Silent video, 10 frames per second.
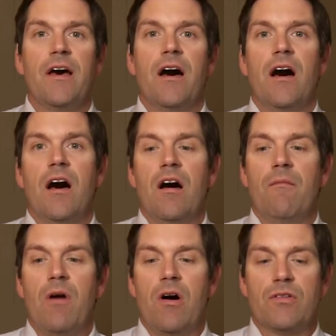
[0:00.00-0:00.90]

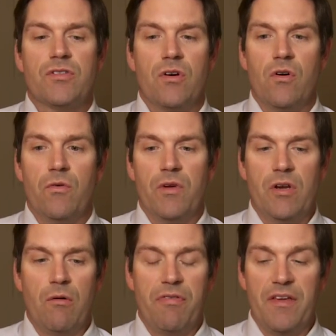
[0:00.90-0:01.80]
Um, also, you
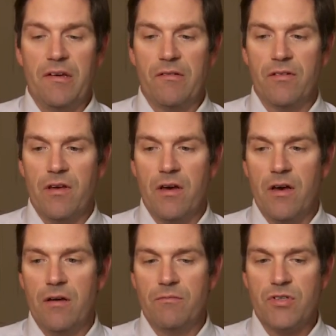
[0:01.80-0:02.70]
know, things
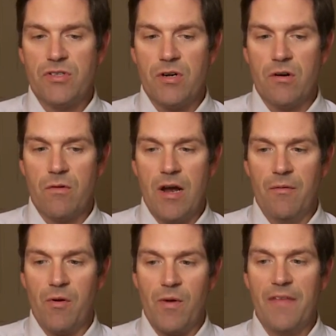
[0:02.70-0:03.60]
uh, just
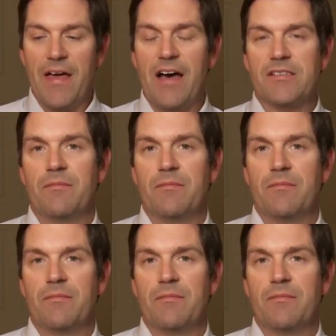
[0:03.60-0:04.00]
around around the house.